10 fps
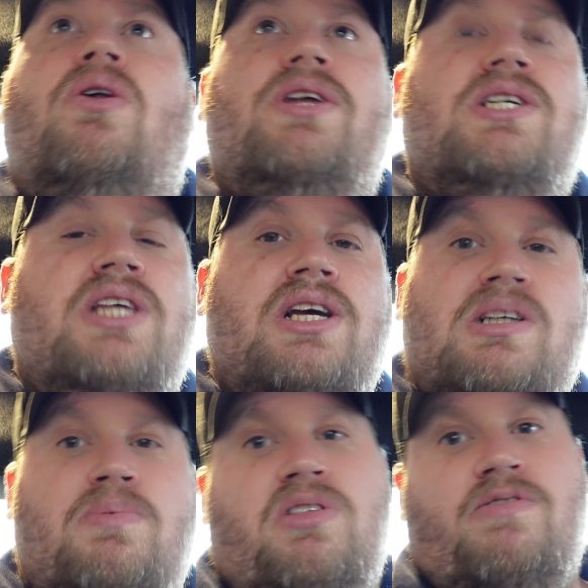these things. I
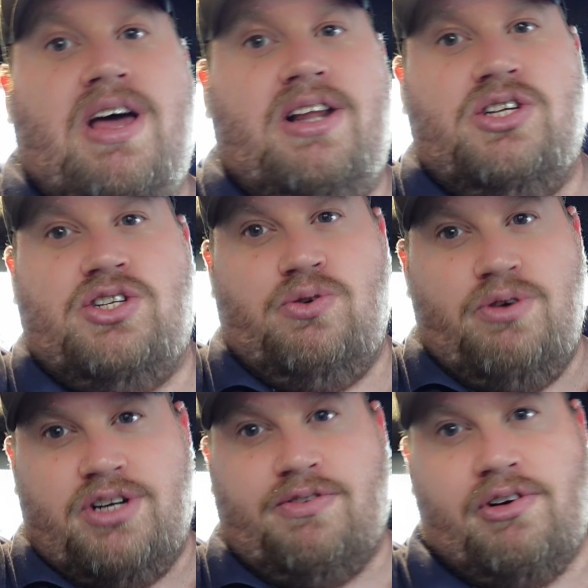put the van into
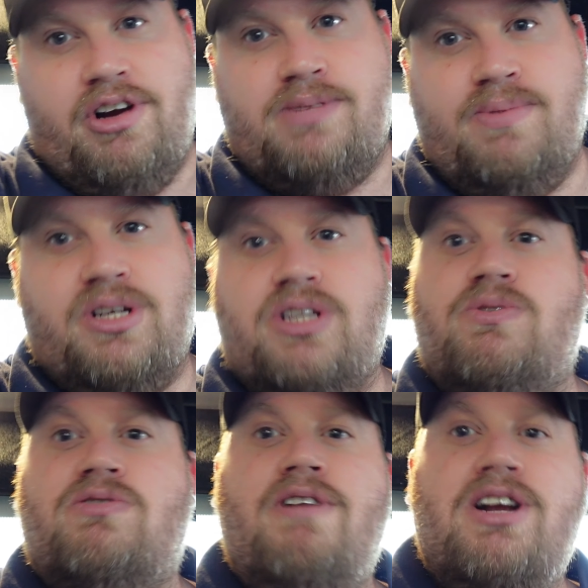storage for Christmas because it
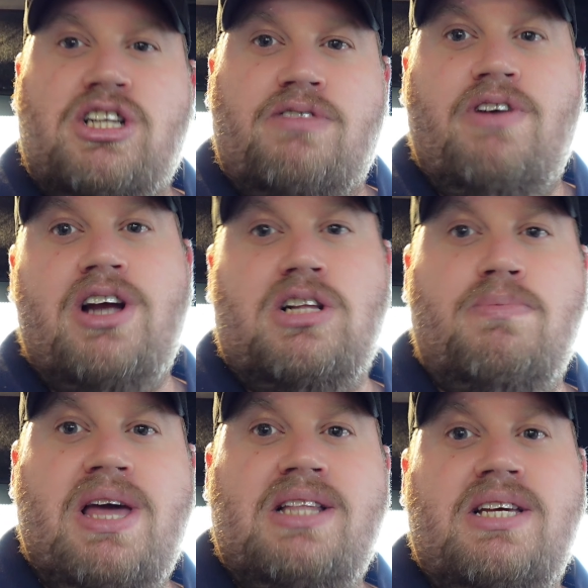was freshly
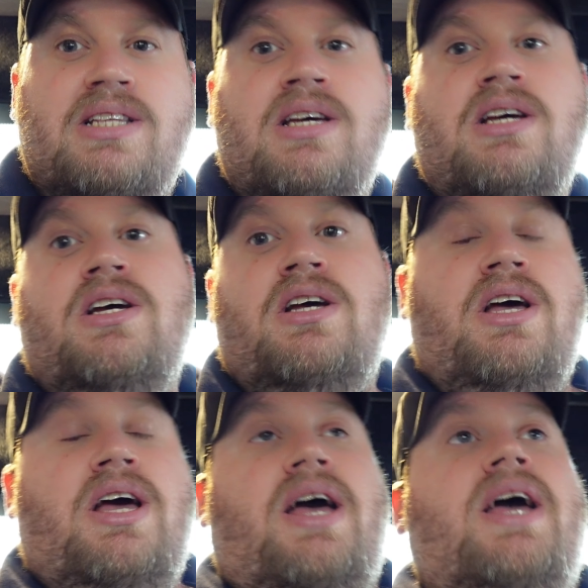painted,
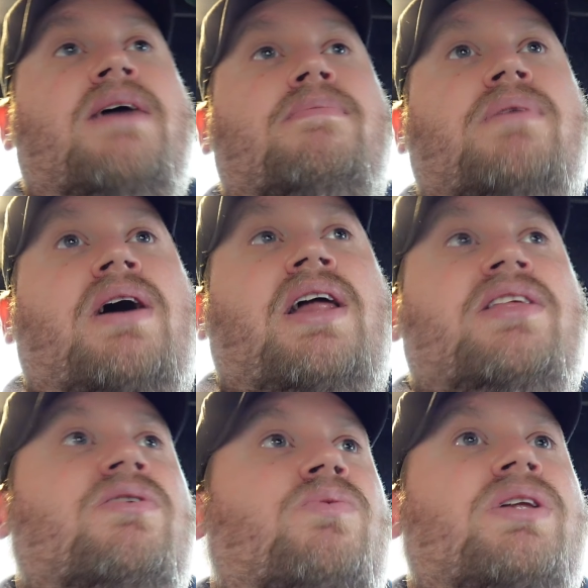and I
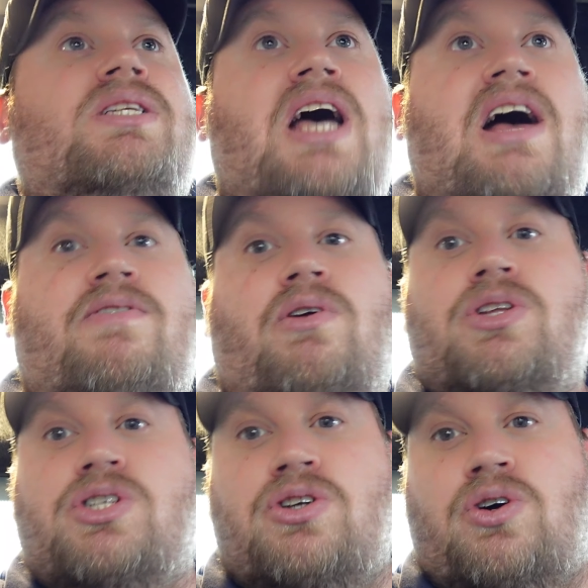didn't want to have all the
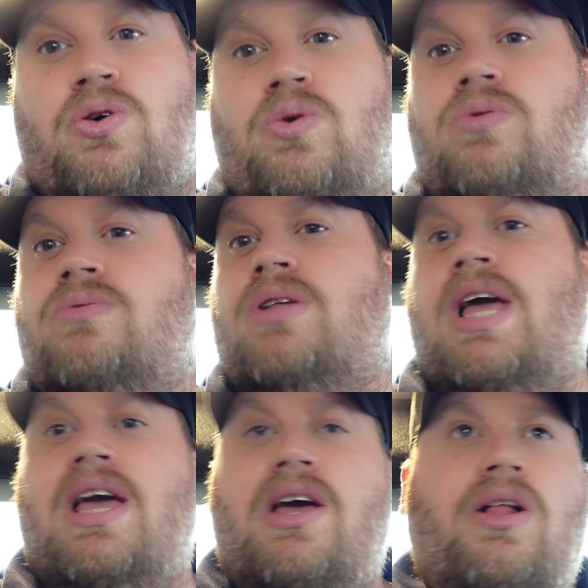snow,
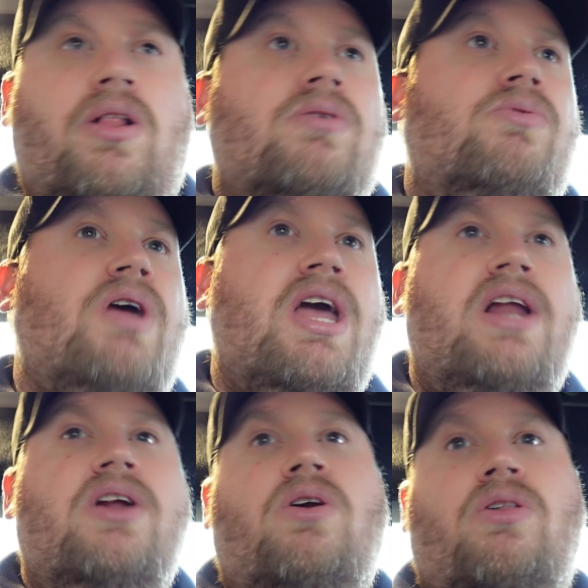hail, rain
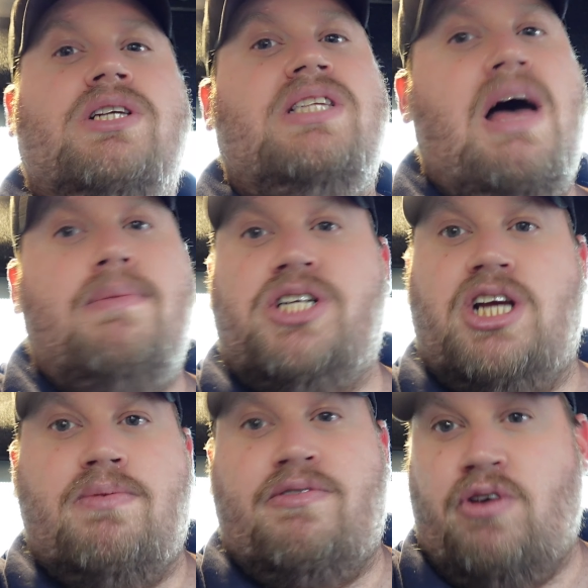and all this damaging
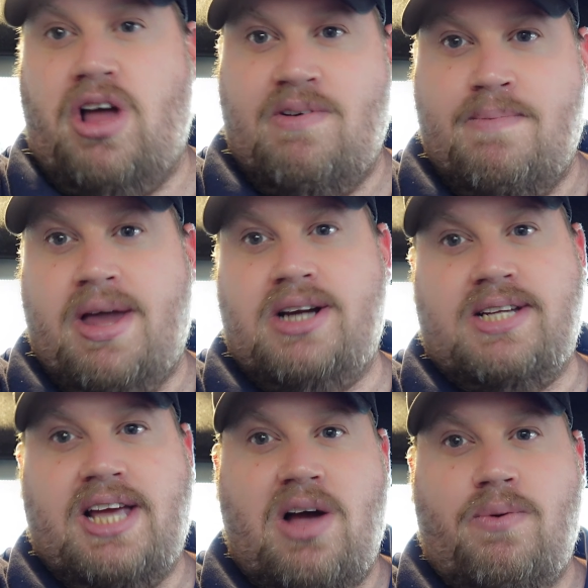it before I even managed
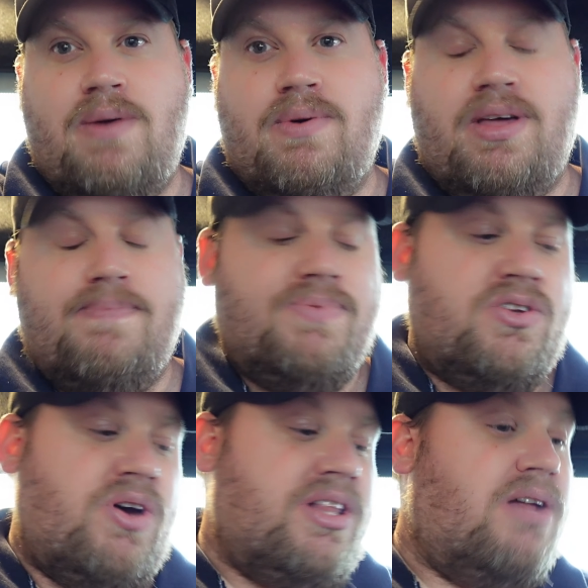to get away with it.
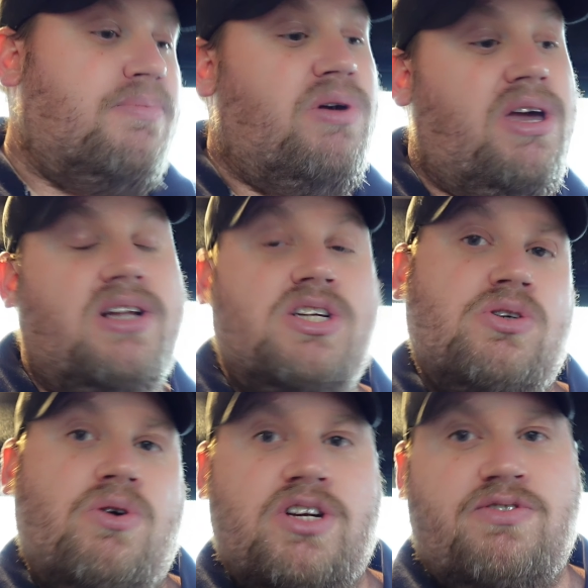So I ended up putting it into
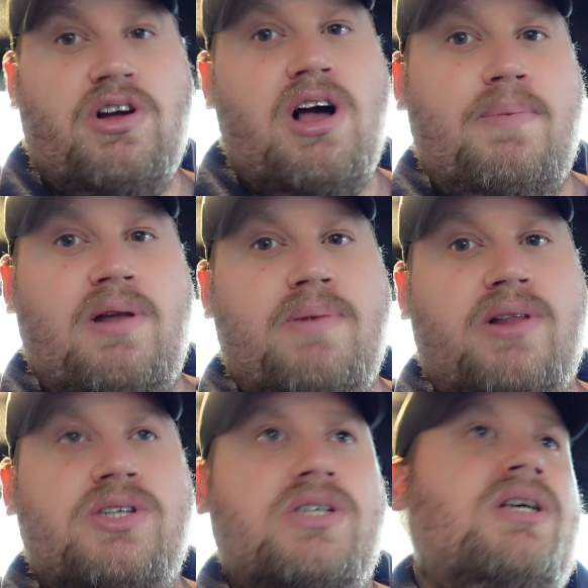storage for a couple of
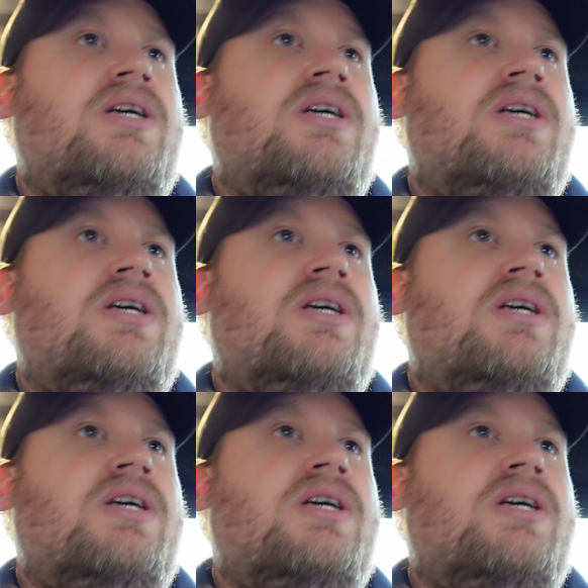months.